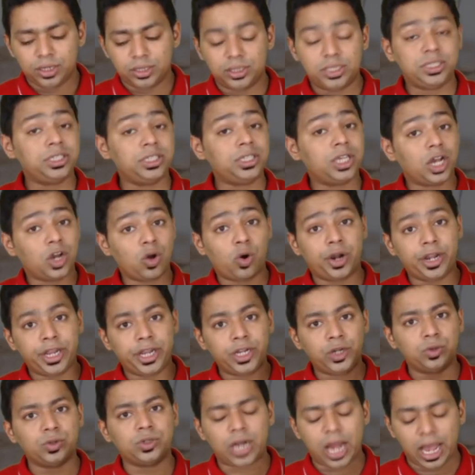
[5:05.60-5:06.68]
This is
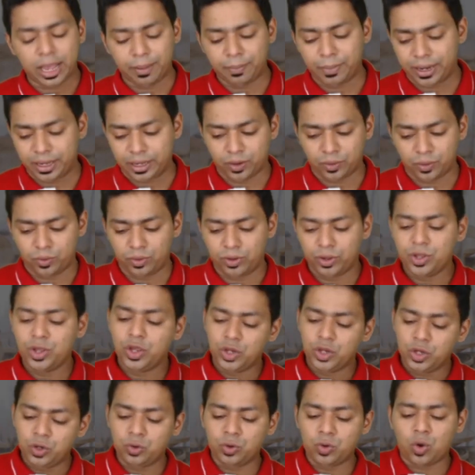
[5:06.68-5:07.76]
according to tiebreaker rule.
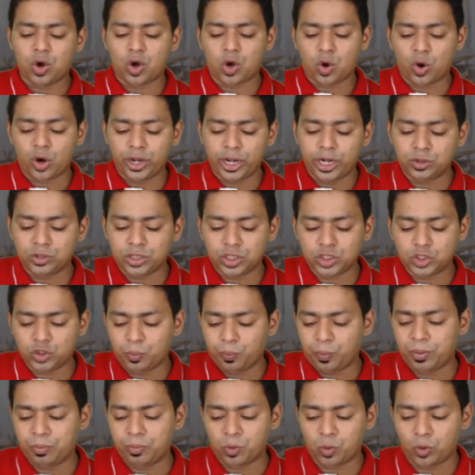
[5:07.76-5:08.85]
You know, according to the
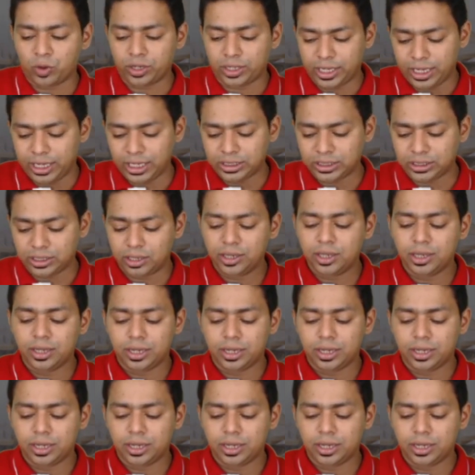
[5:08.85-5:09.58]
Supreme Court case,